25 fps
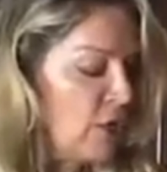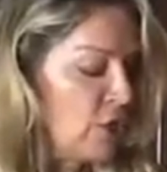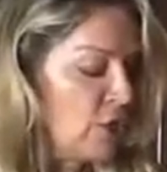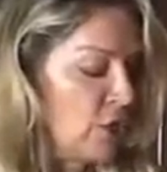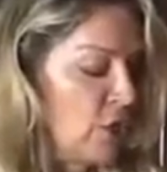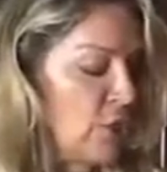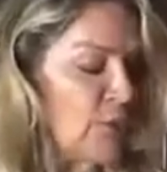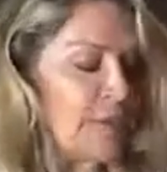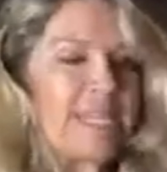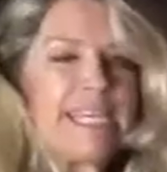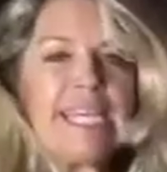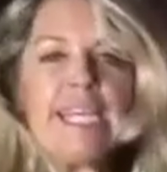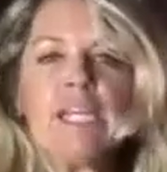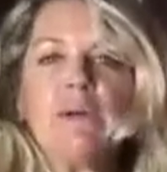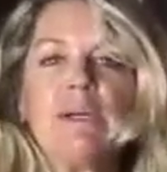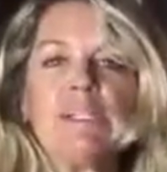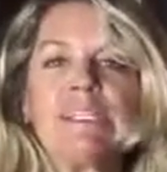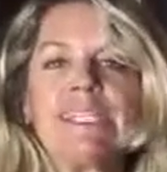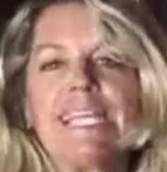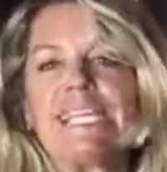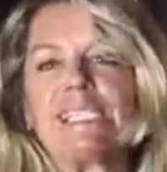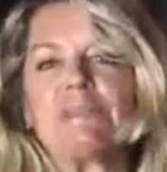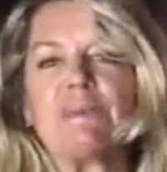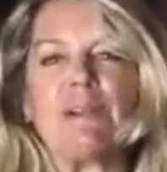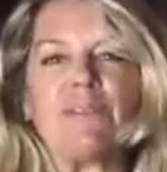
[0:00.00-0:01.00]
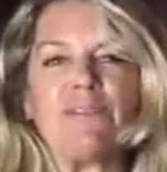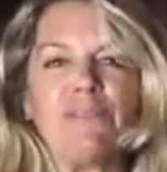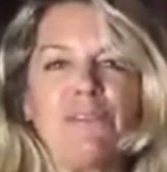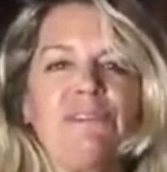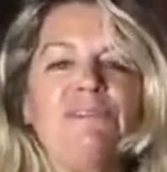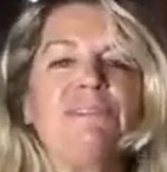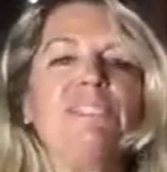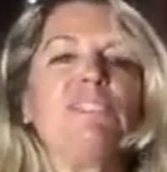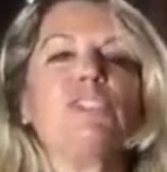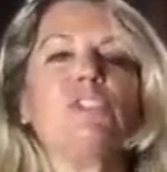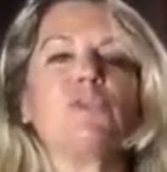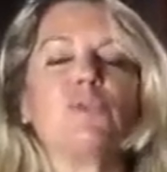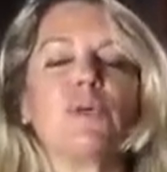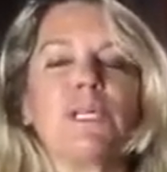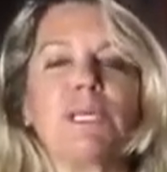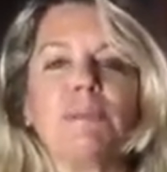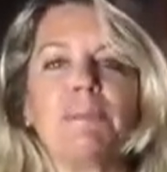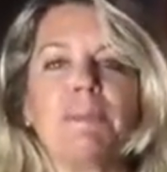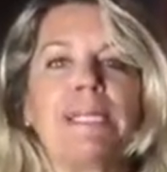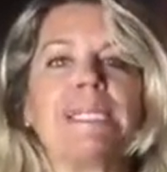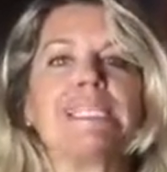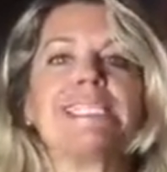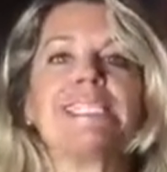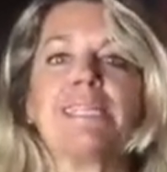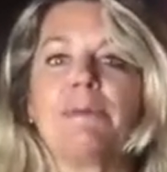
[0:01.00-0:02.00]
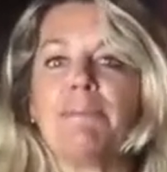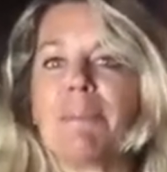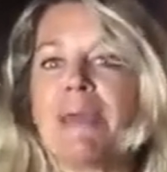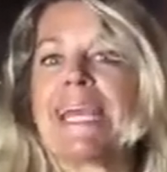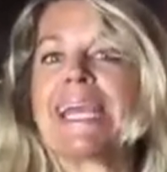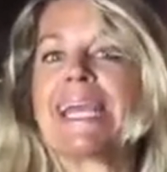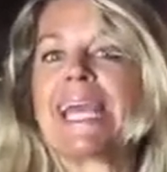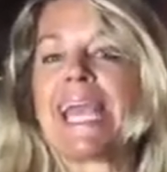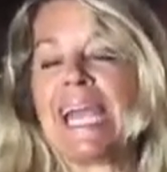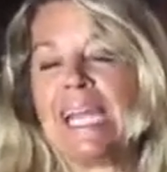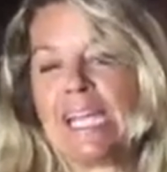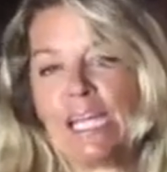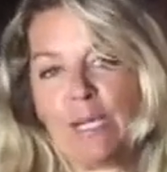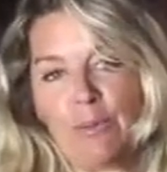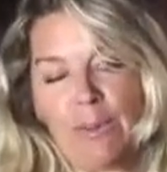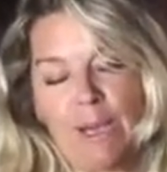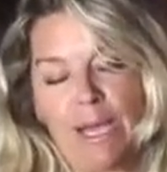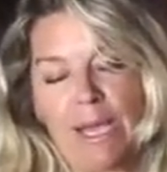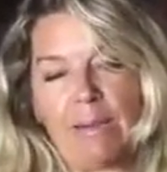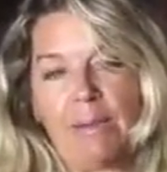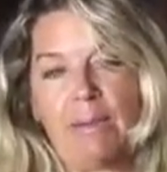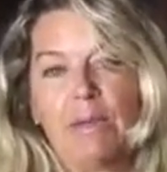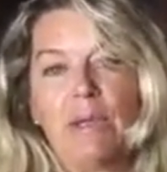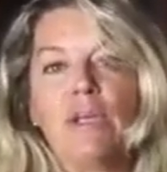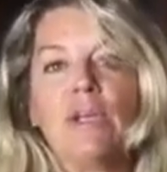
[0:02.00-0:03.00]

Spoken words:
So quinoa takes about 15 to 20 minutes to make anyway.